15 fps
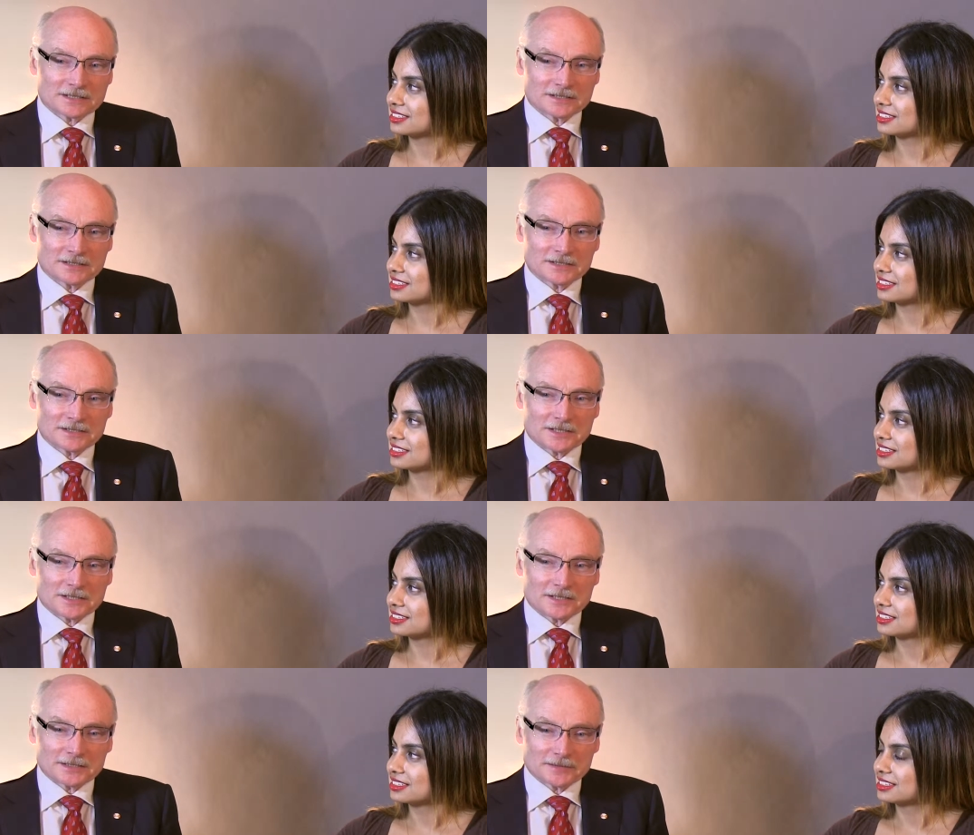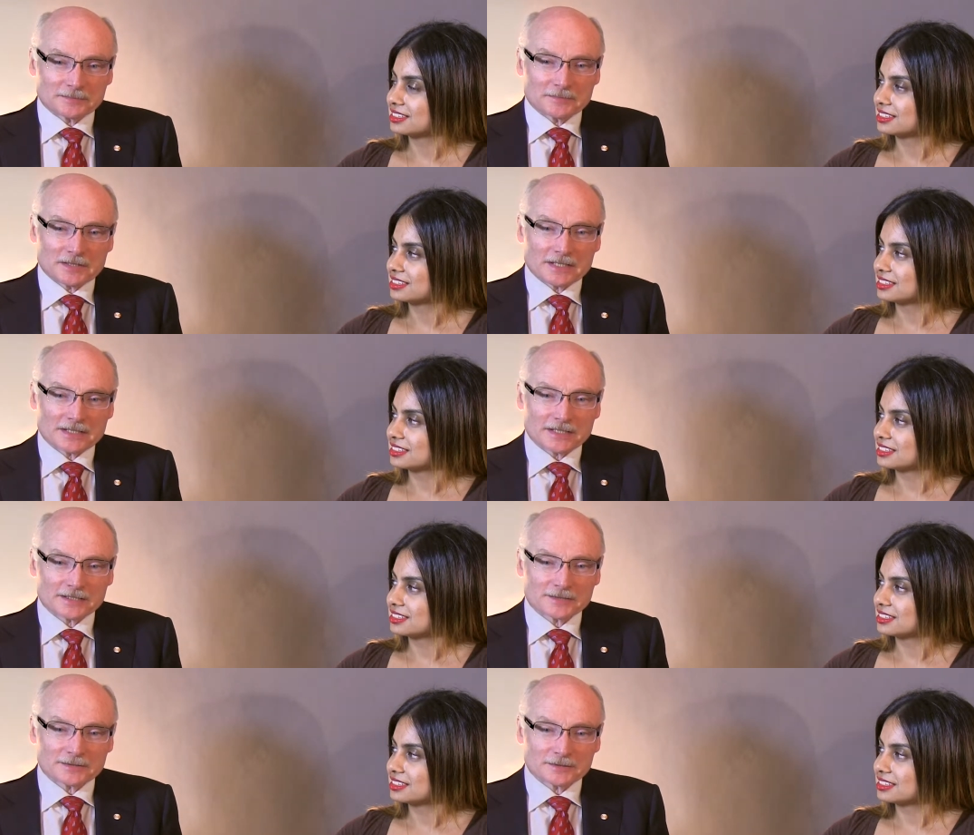Speaker 1: and I'm
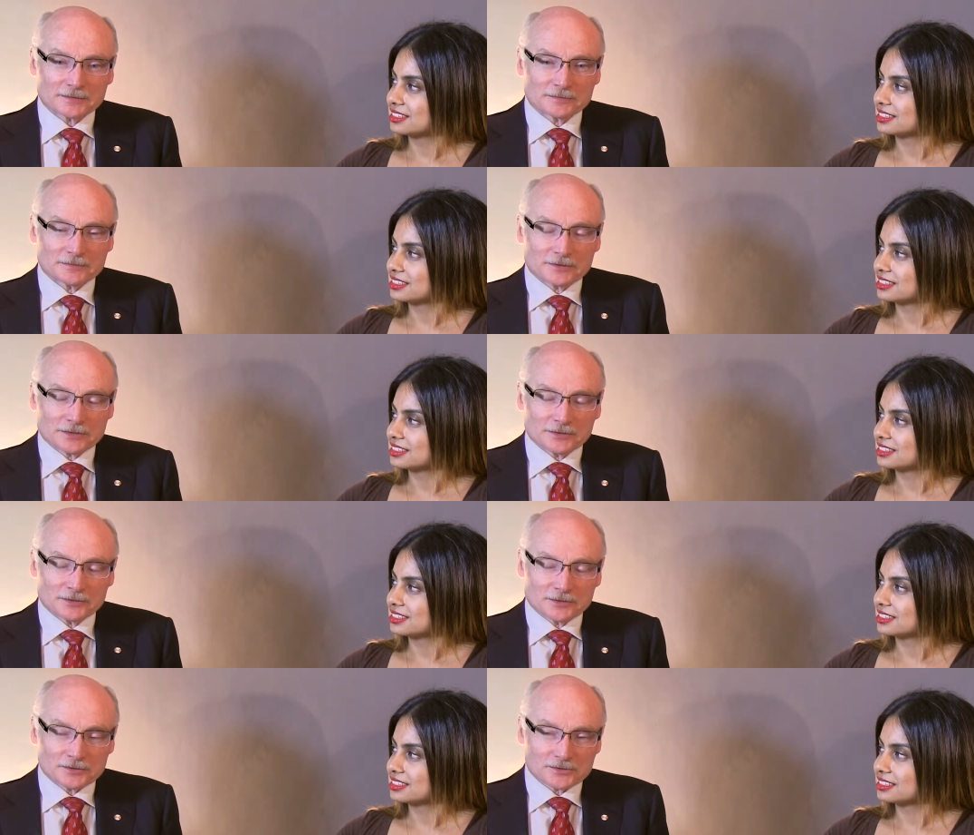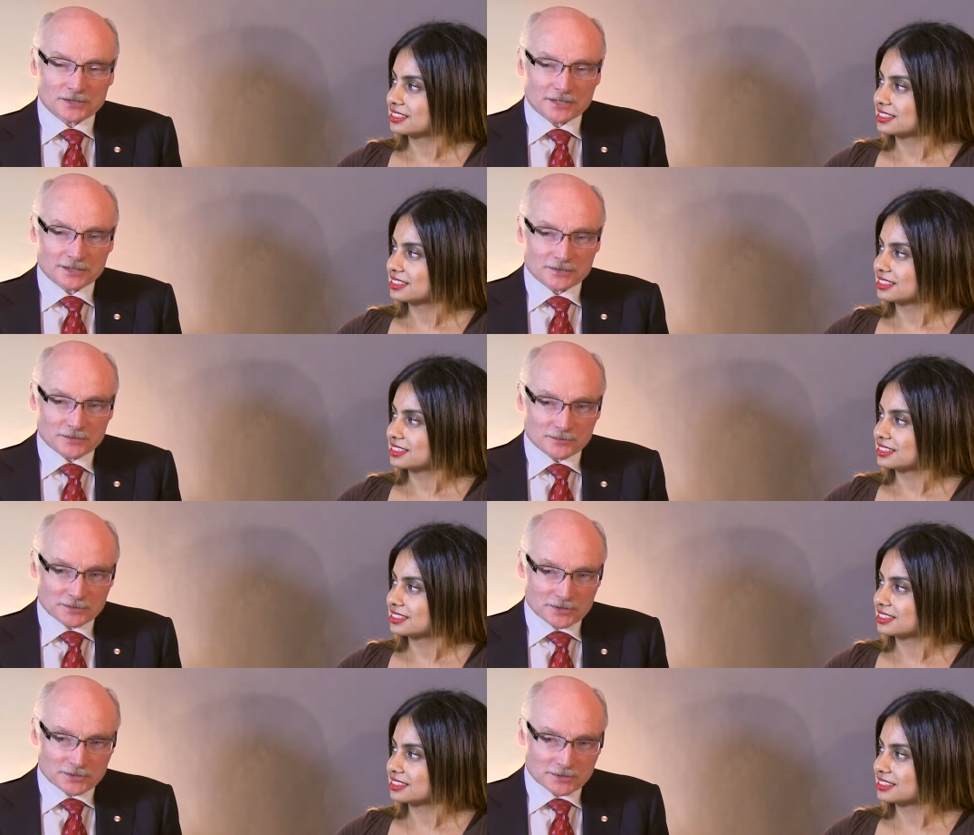head of uh,
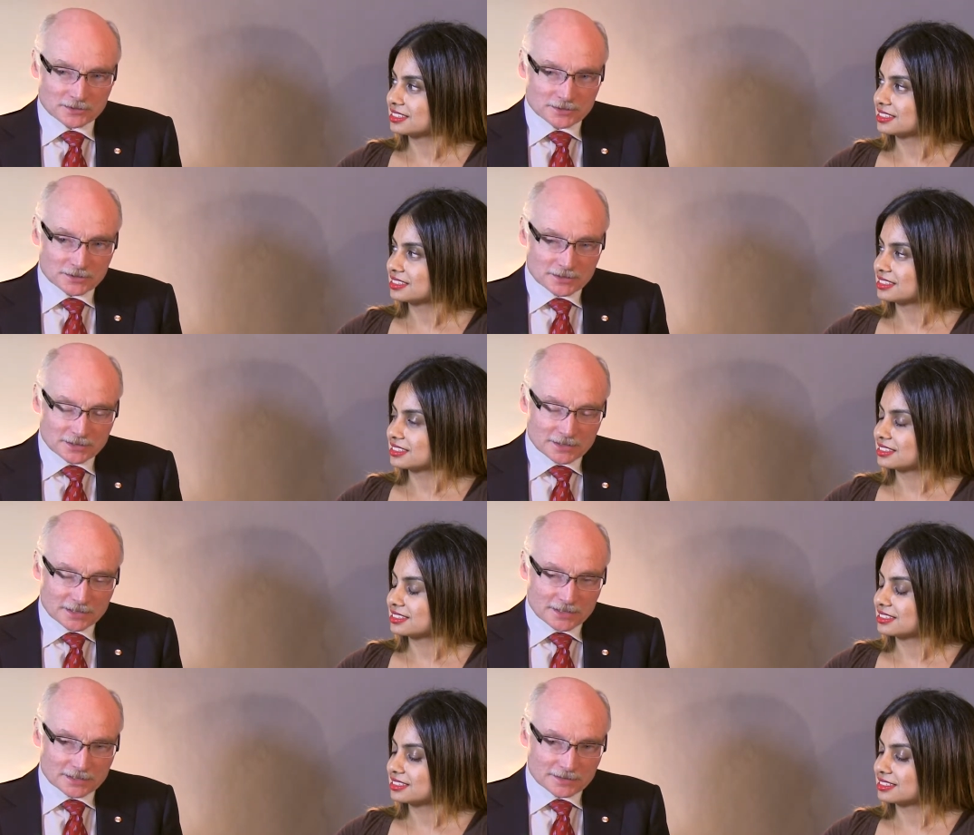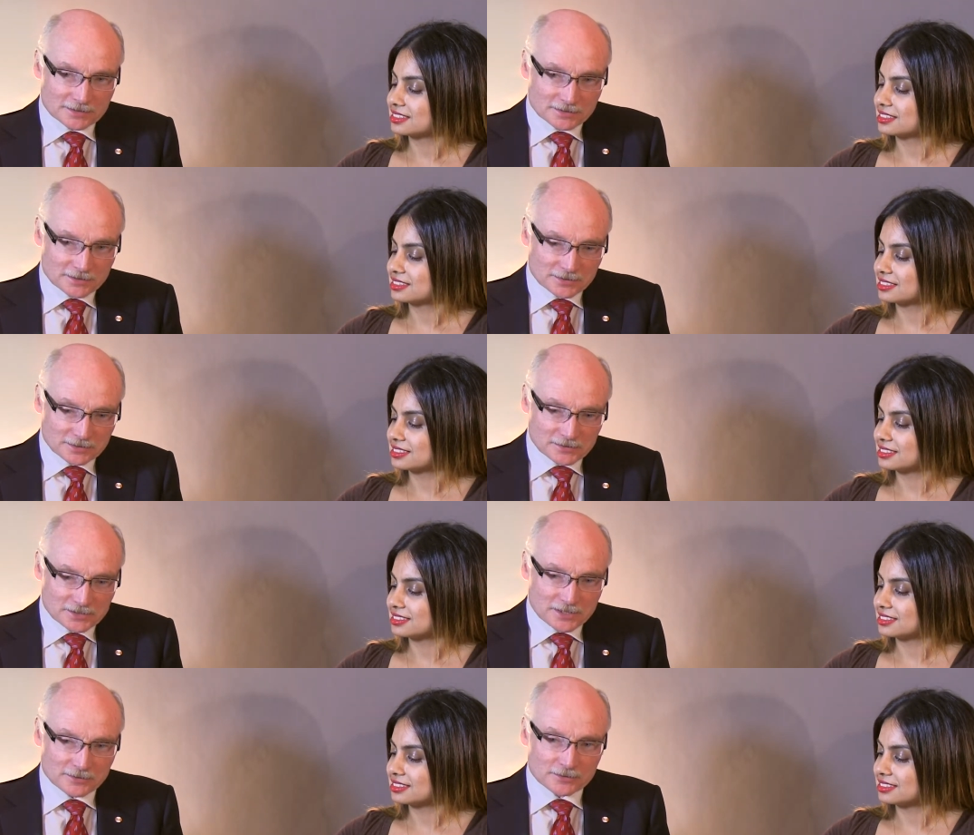neuroscience research at the
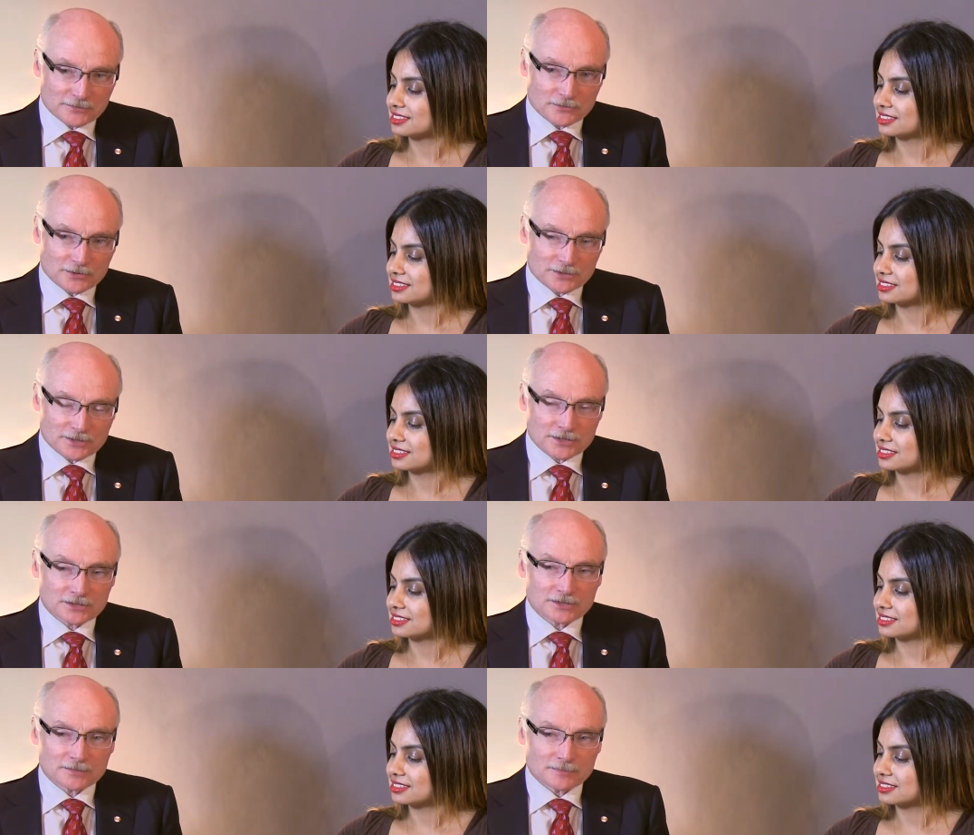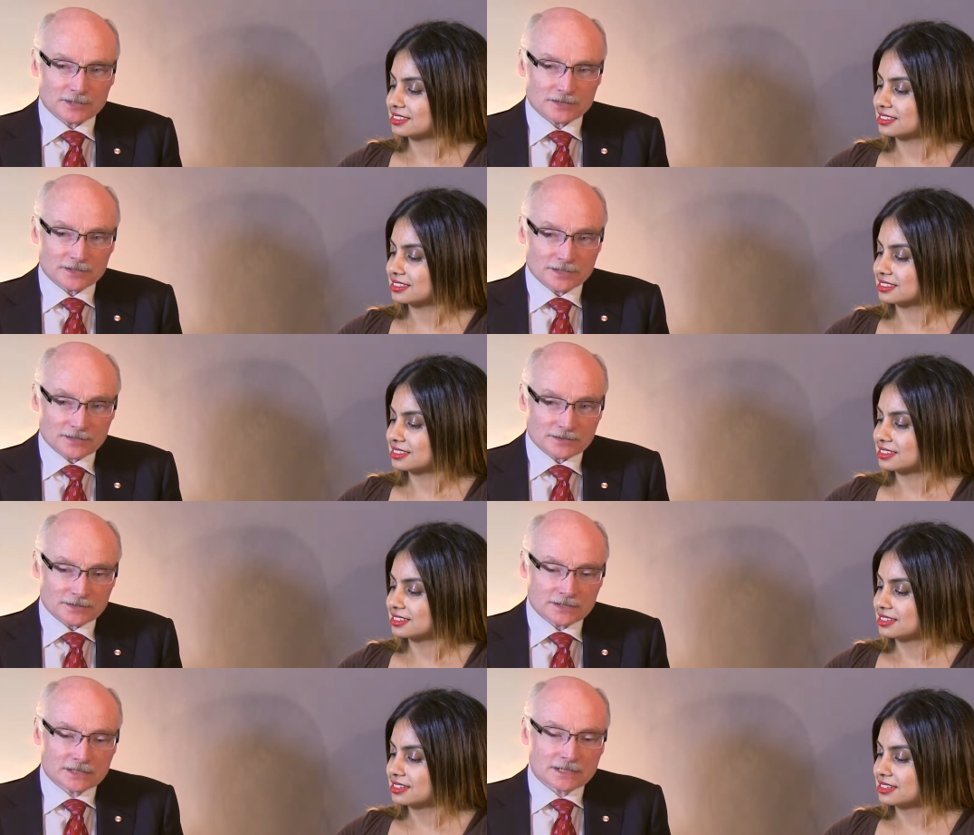Center for Addiction and Mental
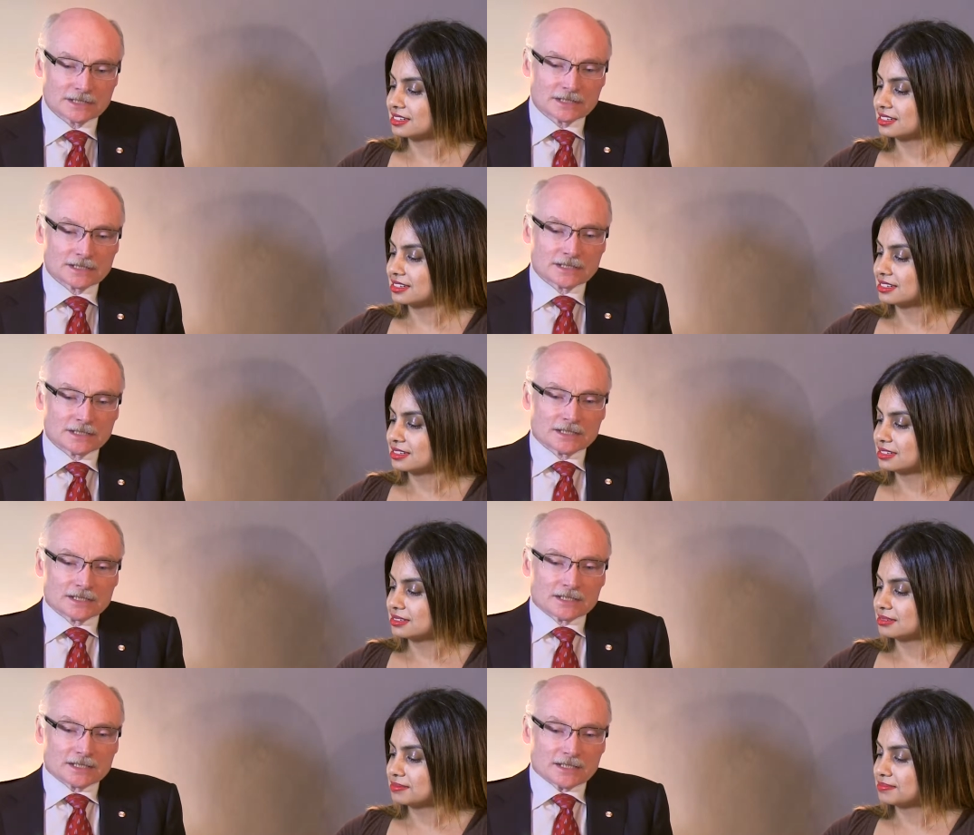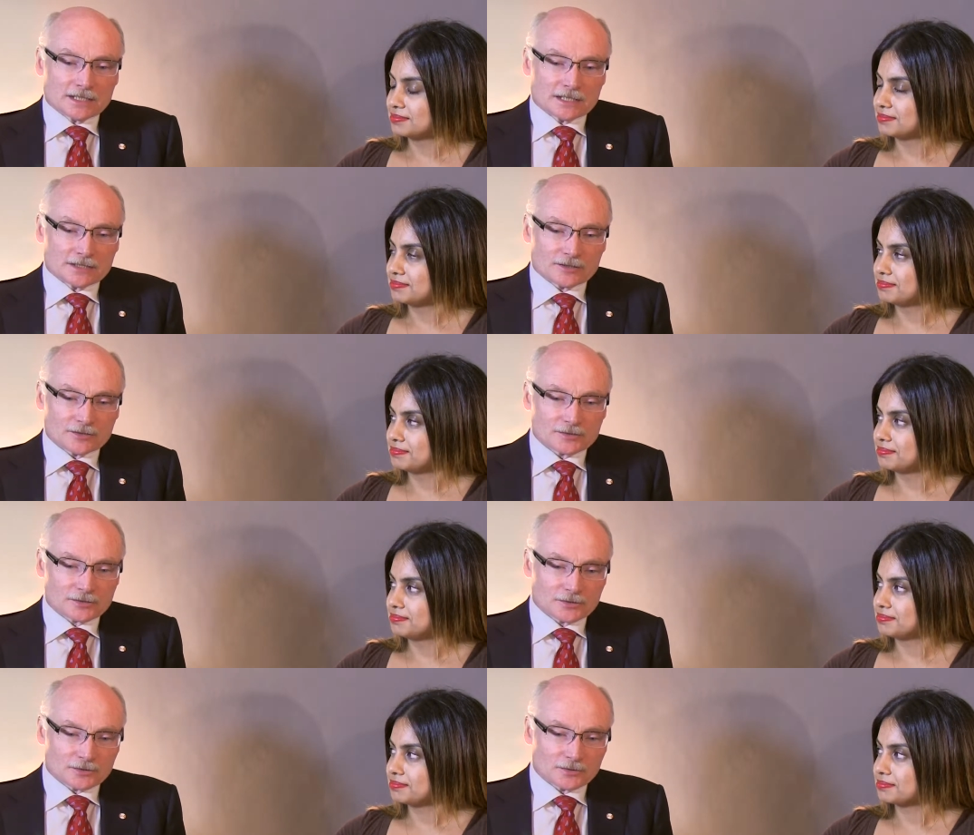Health, and
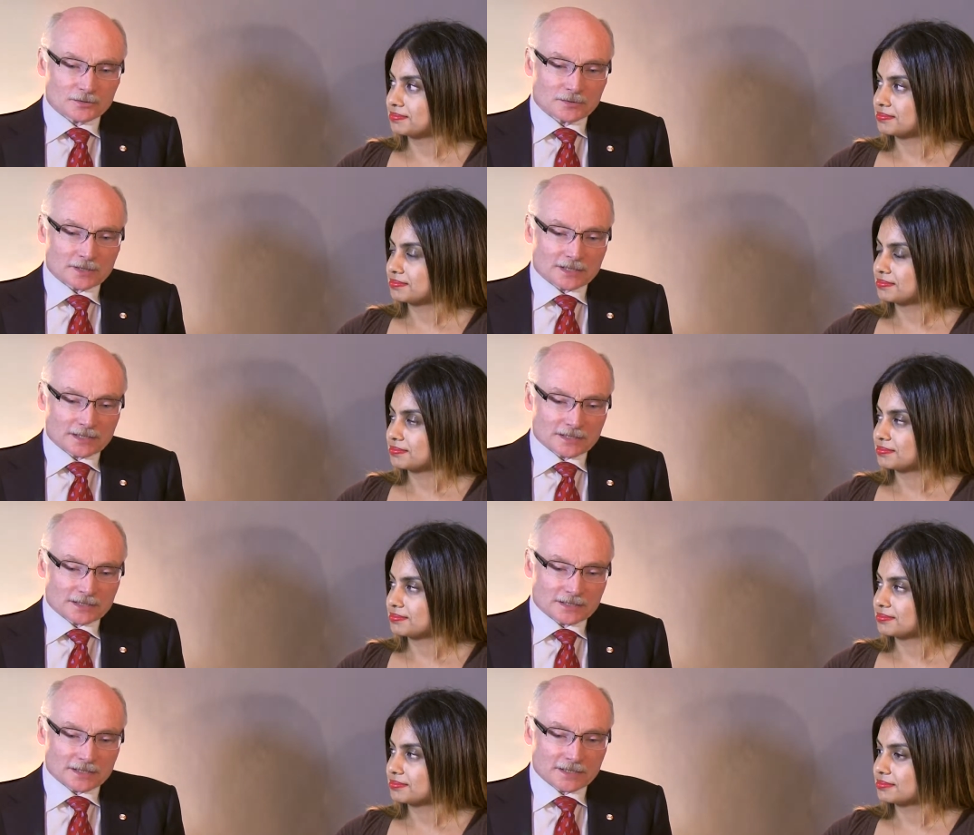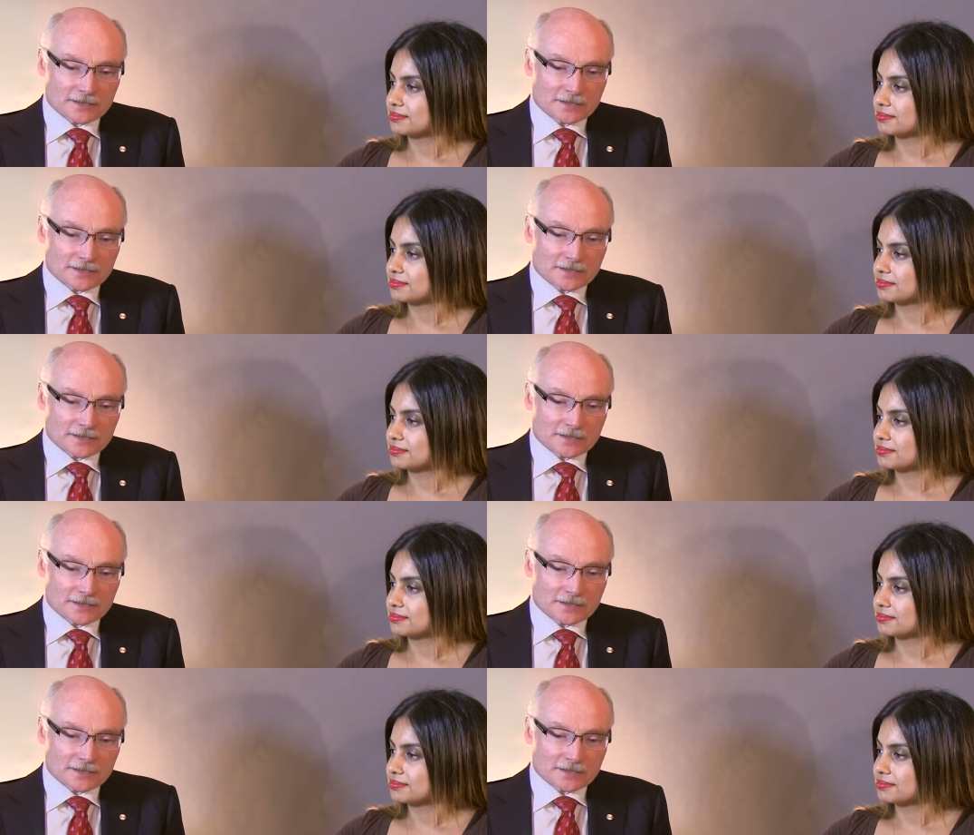also uh,